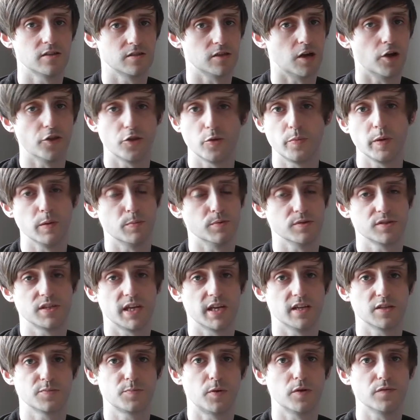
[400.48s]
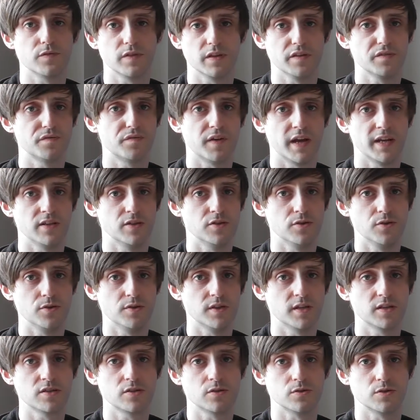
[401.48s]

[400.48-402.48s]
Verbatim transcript: Other people say it's perfectly fine to do this.